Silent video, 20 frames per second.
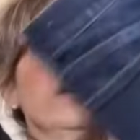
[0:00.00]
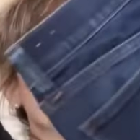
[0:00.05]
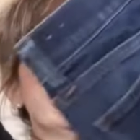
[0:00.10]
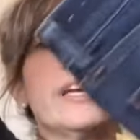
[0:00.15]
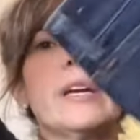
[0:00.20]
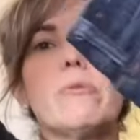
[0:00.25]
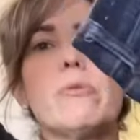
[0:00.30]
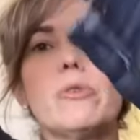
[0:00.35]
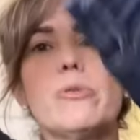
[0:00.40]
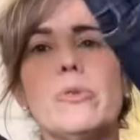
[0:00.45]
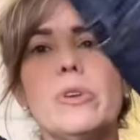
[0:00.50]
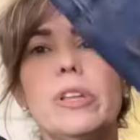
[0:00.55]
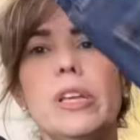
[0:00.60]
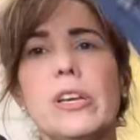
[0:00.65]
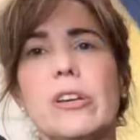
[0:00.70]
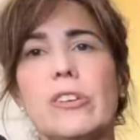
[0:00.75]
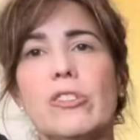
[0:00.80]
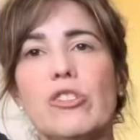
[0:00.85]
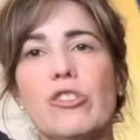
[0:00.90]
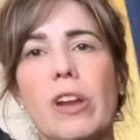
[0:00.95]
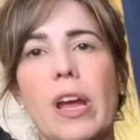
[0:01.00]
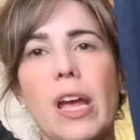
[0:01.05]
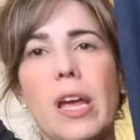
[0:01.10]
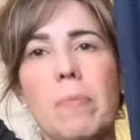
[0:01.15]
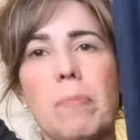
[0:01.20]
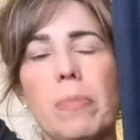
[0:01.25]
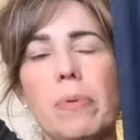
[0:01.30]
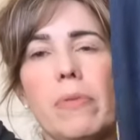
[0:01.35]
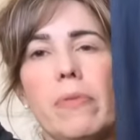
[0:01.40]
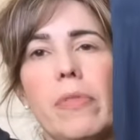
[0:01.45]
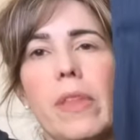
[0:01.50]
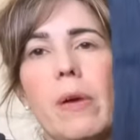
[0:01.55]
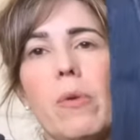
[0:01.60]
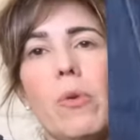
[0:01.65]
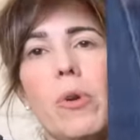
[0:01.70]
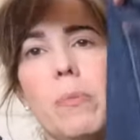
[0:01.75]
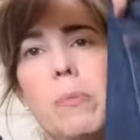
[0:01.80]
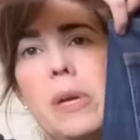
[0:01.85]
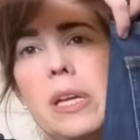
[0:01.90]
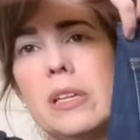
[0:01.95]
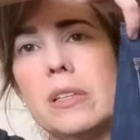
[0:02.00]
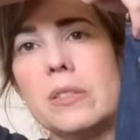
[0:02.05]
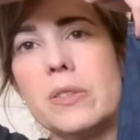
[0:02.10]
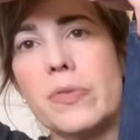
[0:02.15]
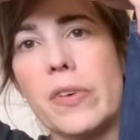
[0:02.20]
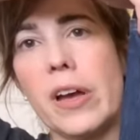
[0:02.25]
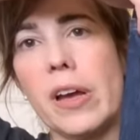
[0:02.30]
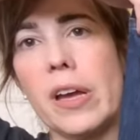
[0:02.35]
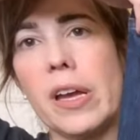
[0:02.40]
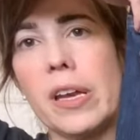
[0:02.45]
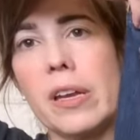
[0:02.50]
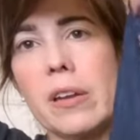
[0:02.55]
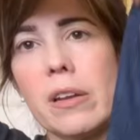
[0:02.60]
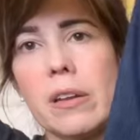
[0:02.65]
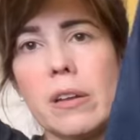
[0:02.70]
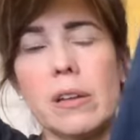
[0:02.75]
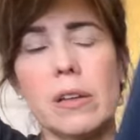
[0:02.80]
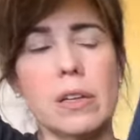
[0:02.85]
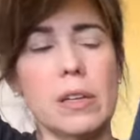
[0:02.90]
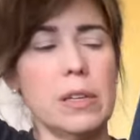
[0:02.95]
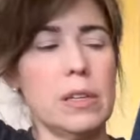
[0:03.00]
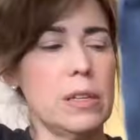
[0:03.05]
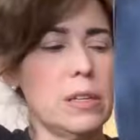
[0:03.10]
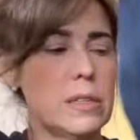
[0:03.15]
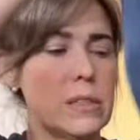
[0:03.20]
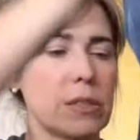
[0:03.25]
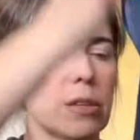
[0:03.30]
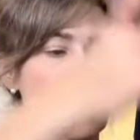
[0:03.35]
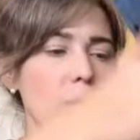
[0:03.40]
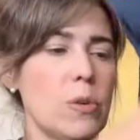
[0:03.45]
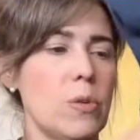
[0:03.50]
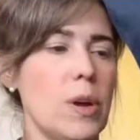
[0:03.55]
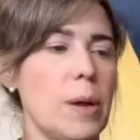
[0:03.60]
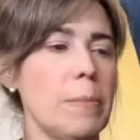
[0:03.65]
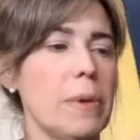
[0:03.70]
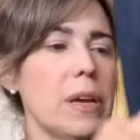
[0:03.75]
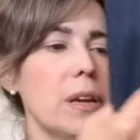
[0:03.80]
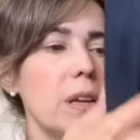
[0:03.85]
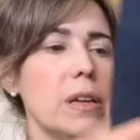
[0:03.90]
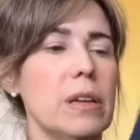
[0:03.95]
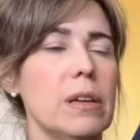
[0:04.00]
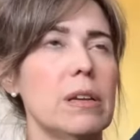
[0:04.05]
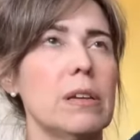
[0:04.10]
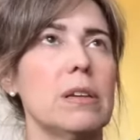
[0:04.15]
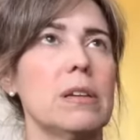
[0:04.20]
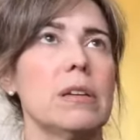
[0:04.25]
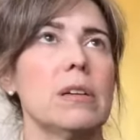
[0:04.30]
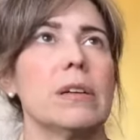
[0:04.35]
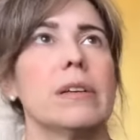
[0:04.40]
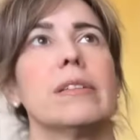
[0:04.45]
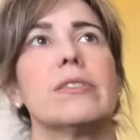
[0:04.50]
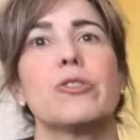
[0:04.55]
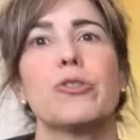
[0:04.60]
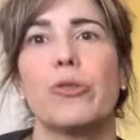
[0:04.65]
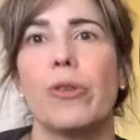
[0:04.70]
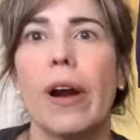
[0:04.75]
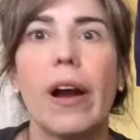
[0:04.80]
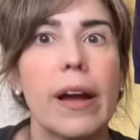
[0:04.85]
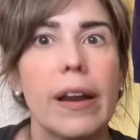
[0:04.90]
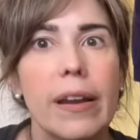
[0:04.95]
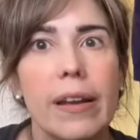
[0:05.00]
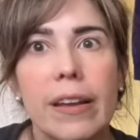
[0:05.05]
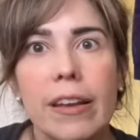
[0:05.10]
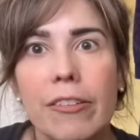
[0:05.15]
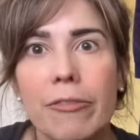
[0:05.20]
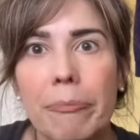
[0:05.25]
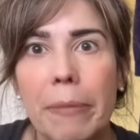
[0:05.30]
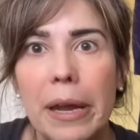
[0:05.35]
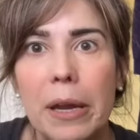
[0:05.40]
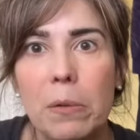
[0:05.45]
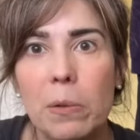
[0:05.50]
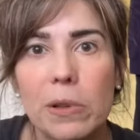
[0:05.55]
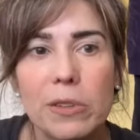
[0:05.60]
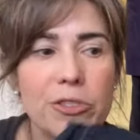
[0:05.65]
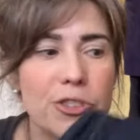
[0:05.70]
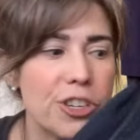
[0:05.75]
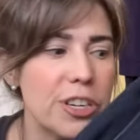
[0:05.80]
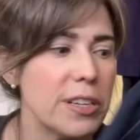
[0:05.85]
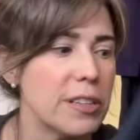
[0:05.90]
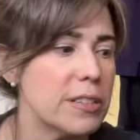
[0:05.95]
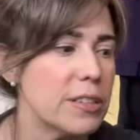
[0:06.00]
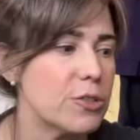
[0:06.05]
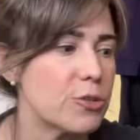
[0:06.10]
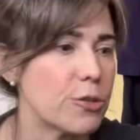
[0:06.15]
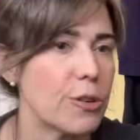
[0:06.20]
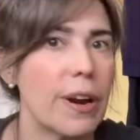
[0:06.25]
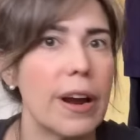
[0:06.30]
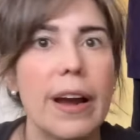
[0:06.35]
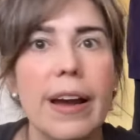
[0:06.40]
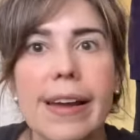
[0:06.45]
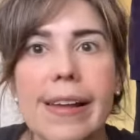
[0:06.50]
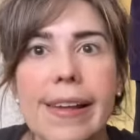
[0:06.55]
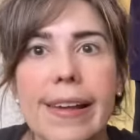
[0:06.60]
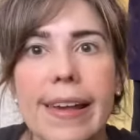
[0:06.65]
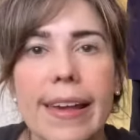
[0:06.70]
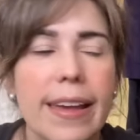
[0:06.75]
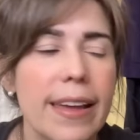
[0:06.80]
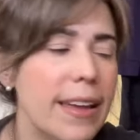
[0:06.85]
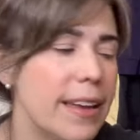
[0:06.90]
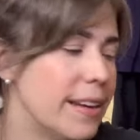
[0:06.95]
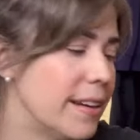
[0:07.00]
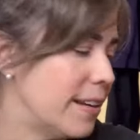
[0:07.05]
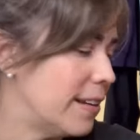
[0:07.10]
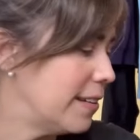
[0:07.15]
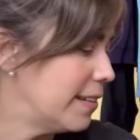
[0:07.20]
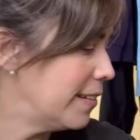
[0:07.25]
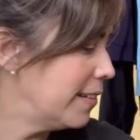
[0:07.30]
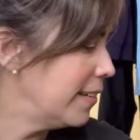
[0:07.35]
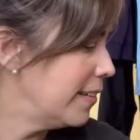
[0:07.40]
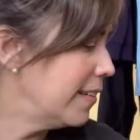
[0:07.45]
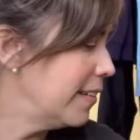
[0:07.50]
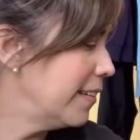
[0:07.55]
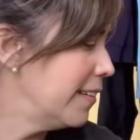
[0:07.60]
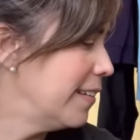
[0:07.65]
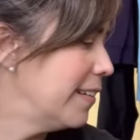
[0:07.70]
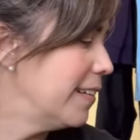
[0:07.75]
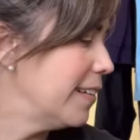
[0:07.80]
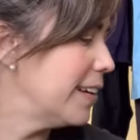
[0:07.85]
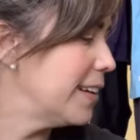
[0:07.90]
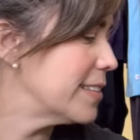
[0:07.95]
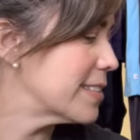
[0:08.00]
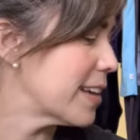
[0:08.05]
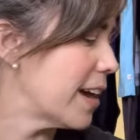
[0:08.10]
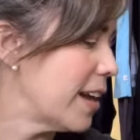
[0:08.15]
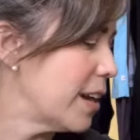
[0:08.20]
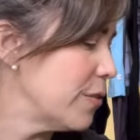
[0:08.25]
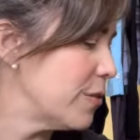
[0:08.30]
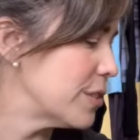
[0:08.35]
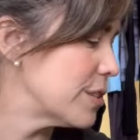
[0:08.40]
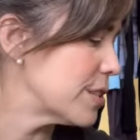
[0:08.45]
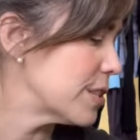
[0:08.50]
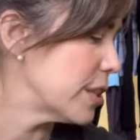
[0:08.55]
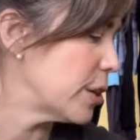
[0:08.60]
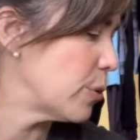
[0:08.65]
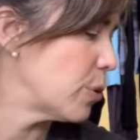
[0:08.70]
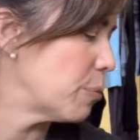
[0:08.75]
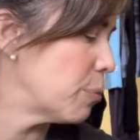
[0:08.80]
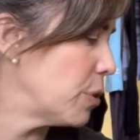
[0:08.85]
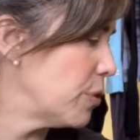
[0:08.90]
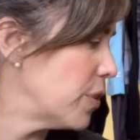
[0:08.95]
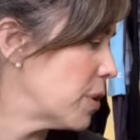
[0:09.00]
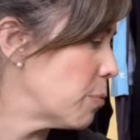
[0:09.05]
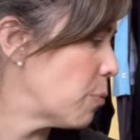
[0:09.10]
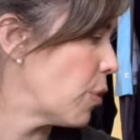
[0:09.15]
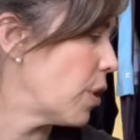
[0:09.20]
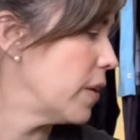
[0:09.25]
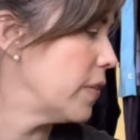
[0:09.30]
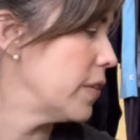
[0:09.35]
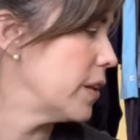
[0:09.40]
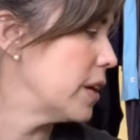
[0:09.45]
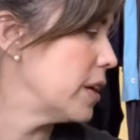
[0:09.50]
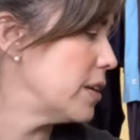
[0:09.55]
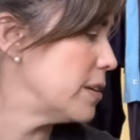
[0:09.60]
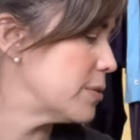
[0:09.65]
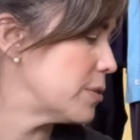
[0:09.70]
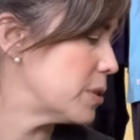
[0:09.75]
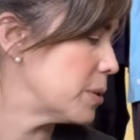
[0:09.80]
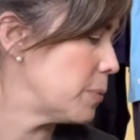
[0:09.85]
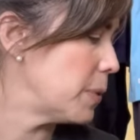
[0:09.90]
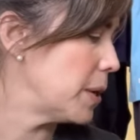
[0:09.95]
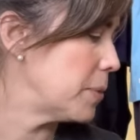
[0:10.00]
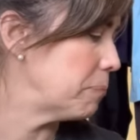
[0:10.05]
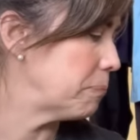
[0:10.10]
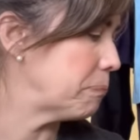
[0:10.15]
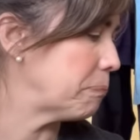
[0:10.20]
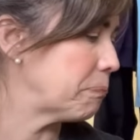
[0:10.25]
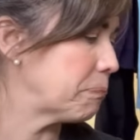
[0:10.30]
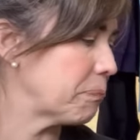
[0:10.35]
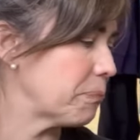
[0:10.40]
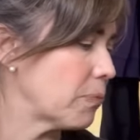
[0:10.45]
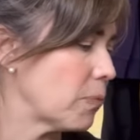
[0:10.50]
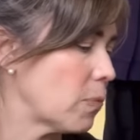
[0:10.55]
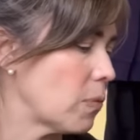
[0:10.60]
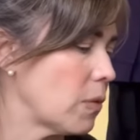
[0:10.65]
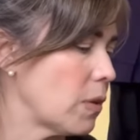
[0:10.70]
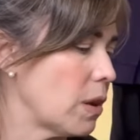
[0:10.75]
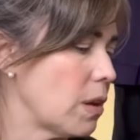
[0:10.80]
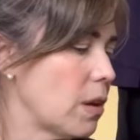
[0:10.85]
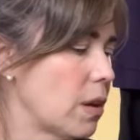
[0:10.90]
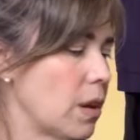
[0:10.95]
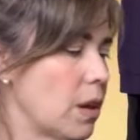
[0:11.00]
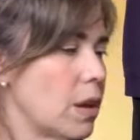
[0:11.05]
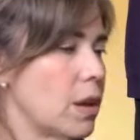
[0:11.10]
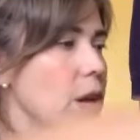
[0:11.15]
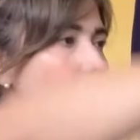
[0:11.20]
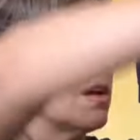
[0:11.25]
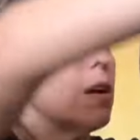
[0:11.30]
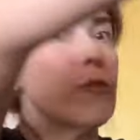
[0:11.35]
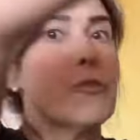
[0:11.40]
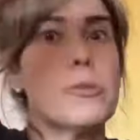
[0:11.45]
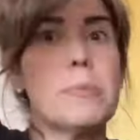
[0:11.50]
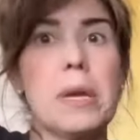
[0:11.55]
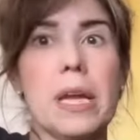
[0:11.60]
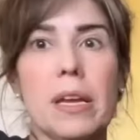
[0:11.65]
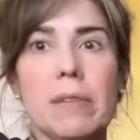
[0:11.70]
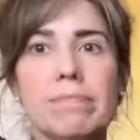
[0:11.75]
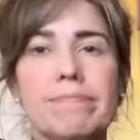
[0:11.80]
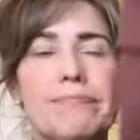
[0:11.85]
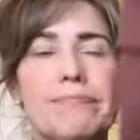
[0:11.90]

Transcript: They were in really good shape. They were a Ben's find, so I'm gonna try to give Madewell jeans a try again. It's kind of a slower moving brand than it used to be for me.